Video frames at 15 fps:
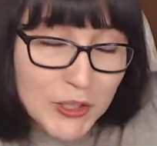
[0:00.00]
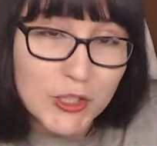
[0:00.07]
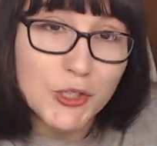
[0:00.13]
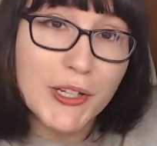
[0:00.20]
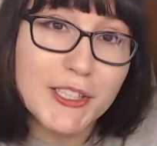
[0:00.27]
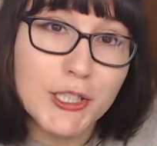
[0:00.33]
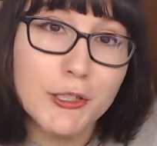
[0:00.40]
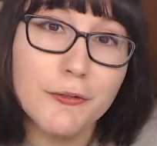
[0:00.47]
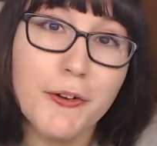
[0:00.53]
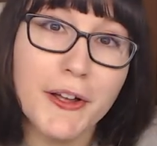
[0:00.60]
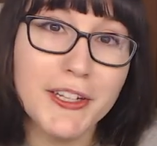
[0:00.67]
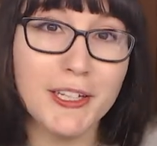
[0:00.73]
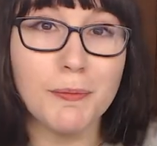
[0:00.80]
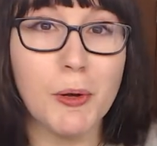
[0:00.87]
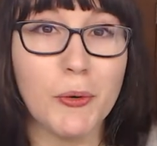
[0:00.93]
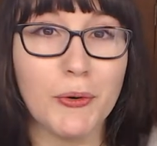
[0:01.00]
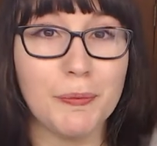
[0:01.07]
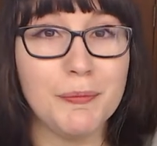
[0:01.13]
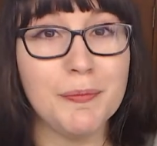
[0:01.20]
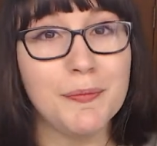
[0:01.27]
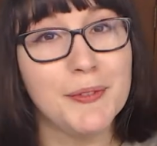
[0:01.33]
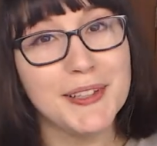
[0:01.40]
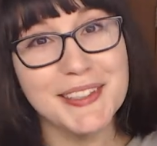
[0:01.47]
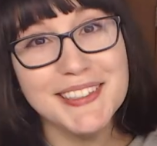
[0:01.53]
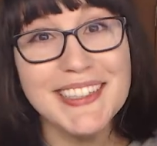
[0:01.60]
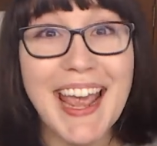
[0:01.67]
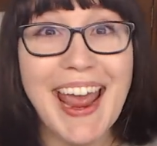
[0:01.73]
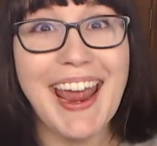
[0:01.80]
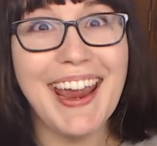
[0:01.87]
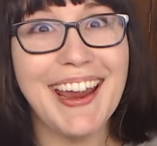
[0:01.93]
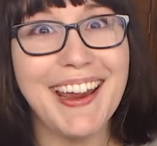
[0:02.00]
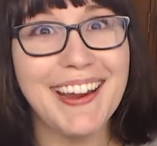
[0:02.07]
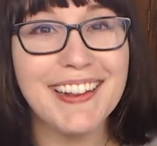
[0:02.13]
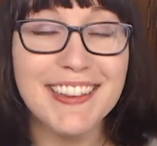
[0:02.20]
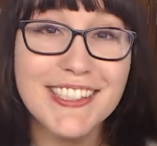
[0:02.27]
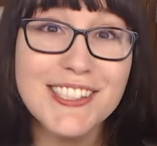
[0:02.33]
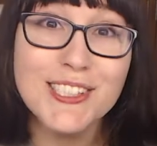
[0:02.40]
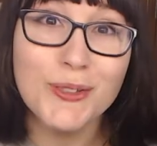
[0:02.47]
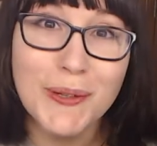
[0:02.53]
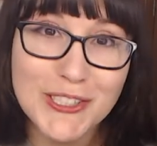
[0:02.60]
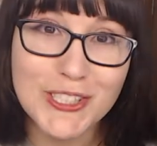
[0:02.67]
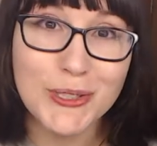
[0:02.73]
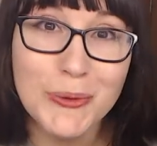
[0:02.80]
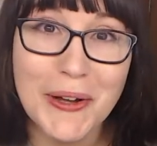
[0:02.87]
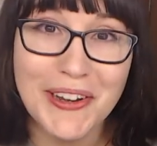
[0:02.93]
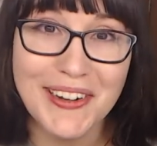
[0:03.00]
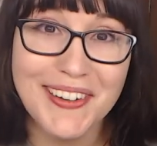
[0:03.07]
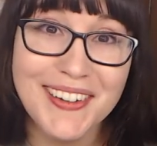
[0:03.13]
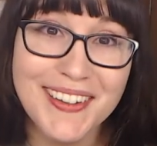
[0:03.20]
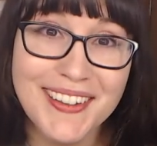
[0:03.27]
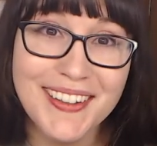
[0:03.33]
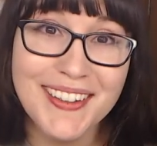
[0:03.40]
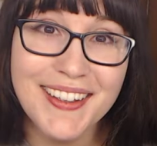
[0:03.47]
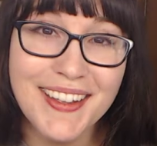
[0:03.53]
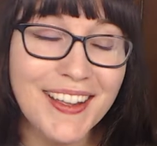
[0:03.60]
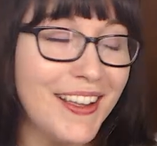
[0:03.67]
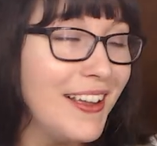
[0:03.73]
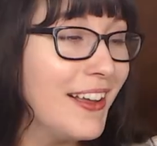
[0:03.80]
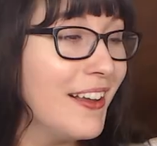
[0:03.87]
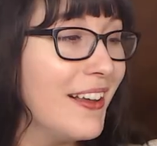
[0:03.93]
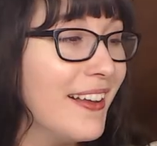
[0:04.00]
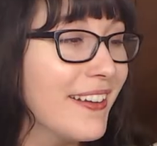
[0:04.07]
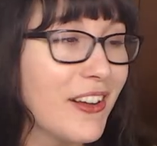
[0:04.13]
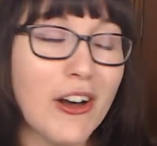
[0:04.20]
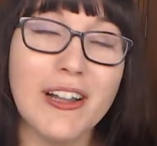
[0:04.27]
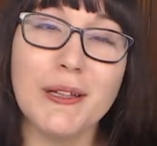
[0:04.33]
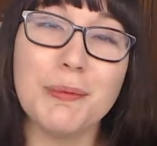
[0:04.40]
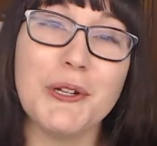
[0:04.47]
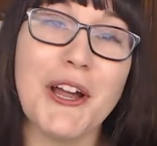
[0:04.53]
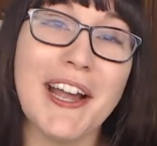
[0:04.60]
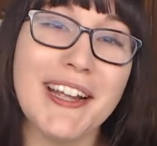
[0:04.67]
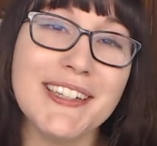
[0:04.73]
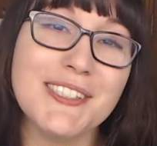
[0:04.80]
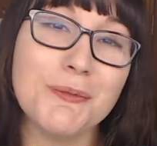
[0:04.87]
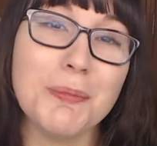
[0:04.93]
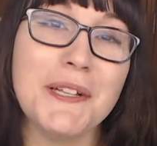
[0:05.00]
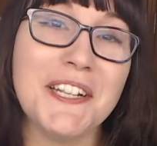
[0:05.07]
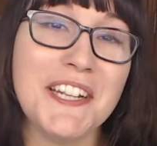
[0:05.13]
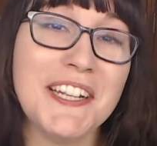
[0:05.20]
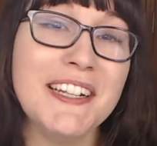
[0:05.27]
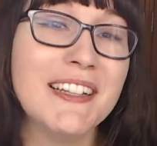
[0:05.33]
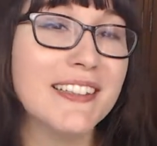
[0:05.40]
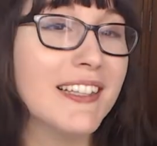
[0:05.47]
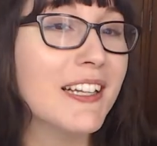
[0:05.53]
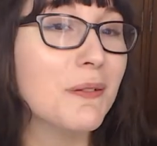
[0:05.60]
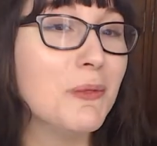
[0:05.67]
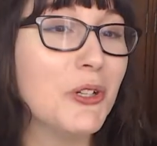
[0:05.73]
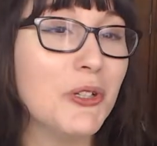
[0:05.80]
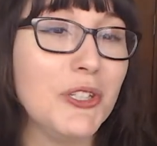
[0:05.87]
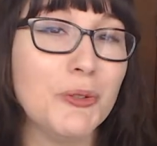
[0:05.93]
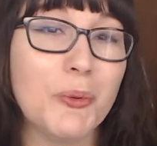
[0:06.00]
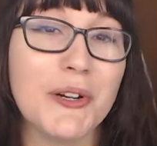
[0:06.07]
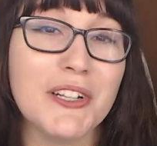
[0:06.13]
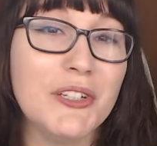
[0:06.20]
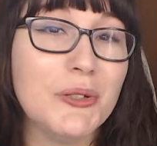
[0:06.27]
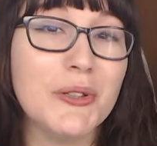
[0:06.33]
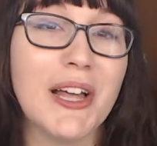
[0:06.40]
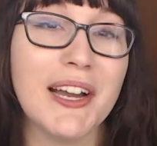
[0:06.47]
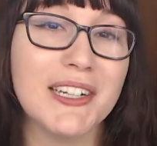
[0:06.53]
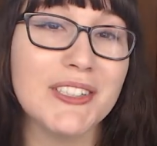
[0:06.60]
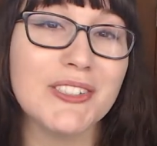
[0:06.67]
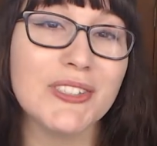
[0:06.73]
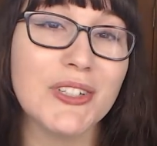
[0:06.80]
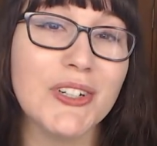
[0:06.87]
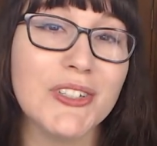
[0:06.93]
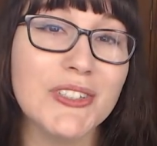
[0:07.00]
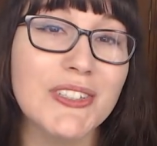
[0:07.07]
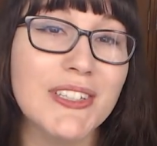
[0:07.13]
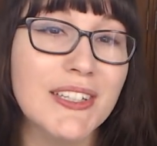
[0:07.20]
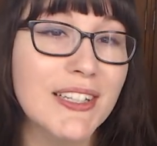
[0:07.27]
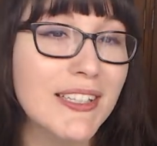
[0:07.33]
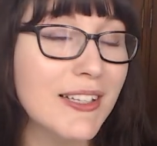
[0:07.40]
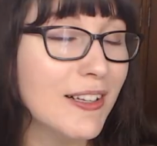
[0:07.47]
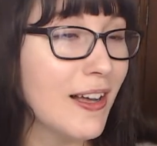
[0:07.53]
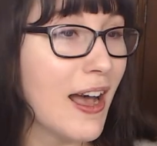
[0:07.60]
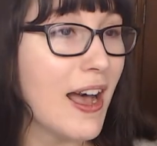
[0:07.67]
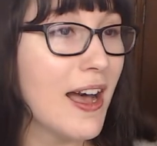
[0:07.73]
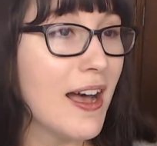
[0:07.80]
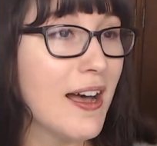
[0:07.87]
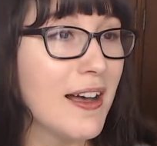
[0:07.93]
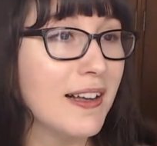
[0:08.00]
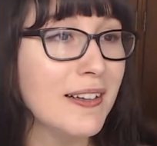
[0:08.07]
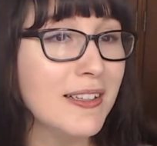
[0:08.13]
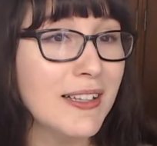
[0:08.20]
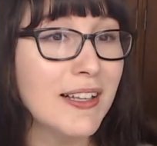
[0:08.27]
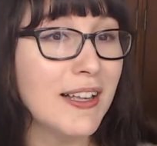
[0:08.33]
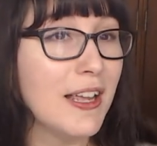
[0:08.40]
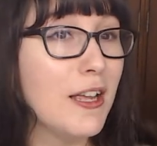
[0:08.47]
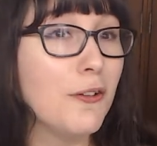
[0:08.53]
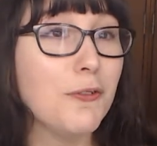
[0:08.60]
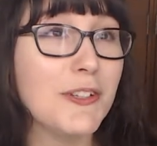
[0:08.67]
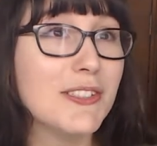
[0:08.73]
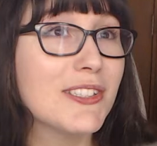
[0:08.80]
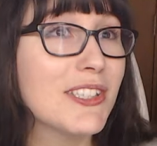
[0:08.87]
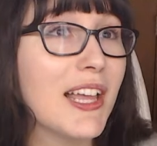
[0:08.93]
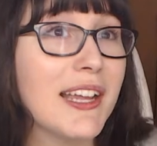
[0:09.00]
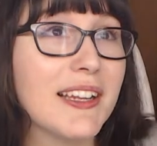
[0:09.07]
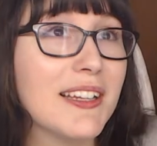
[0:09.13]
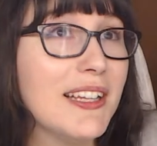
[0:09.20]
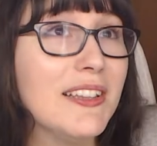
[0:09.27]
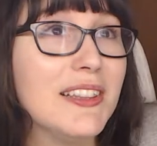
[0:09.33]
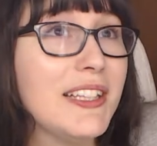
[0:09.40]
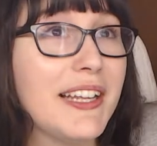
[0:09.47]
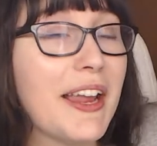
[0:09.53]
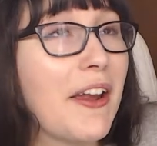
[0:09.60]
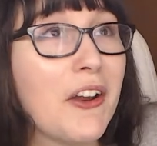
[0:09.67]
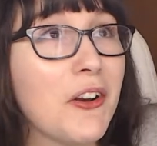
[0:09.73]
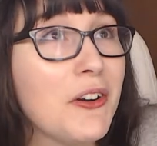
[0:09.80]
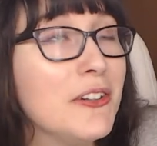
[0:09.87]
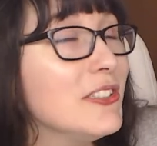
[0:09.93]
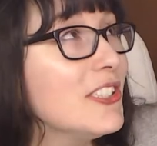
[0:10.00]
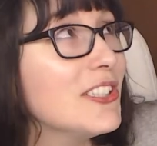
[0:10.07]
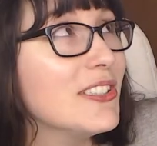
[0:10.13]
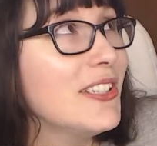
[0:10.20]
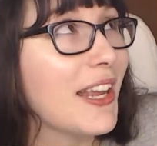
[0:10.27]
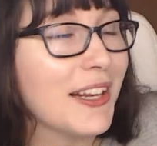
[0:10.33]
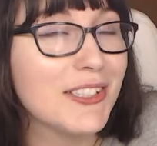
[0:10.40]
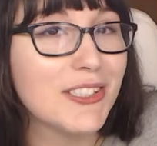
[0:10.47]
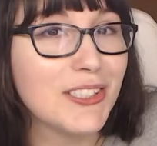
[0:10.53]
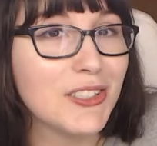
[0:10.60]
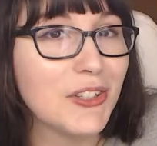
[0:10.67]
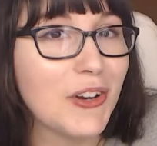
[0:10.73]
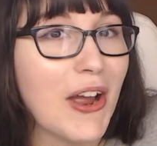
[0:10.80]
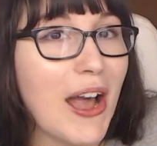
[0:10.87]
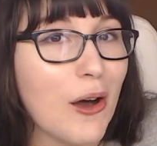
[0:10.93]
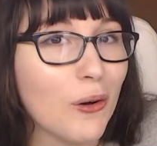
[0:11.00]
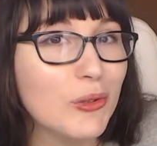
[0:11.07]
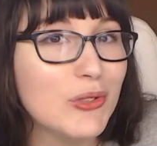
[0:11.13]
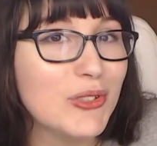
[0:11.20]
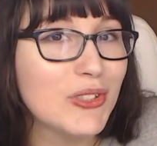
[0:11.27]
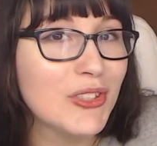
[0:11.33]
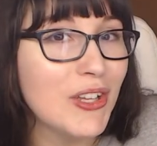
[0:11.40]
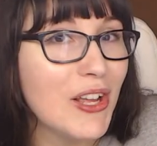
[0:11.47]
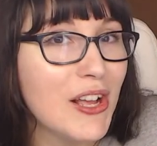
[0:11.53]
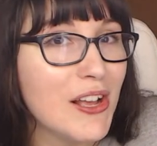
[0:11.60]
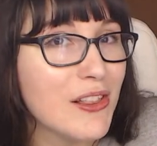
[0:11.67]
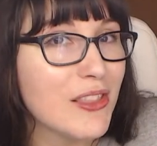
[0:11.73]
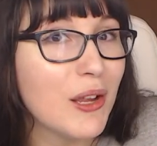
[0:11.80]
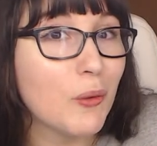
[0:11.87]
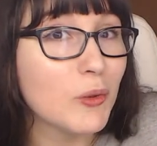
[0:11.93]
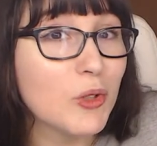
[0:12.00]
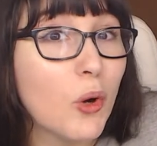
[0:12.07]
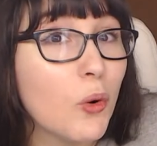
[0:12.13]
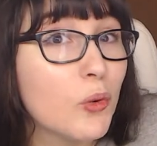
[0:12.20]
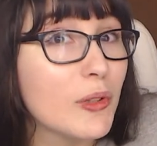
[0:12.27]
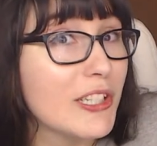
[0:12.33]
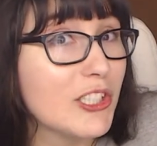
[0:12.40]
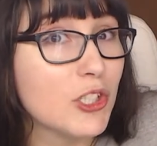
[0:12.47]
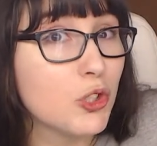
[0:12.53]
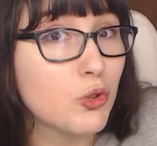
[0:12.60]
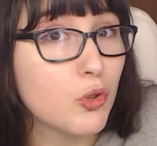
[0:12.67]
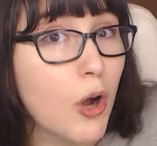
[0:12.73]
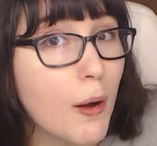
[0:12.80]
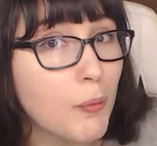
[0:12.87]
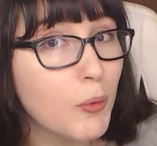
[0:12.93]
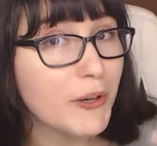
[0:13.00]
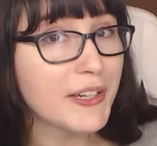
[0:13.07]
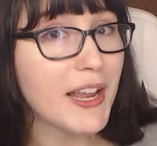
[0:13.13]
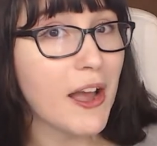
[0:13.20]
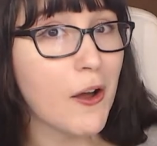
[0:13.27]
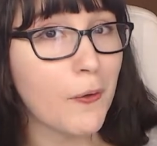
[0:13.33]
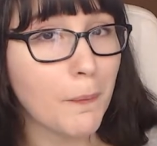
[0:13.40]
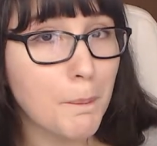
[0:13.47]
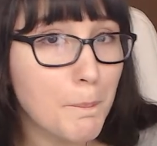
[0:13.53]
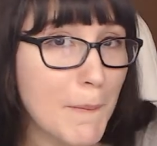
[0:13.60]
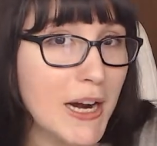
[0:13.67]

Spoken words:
straight to your fucking modem. Yay! This is what you want. Call up your ISP, let them know you want a new line installed. If it's like in the air, just next to your house, they will totally just drop one down,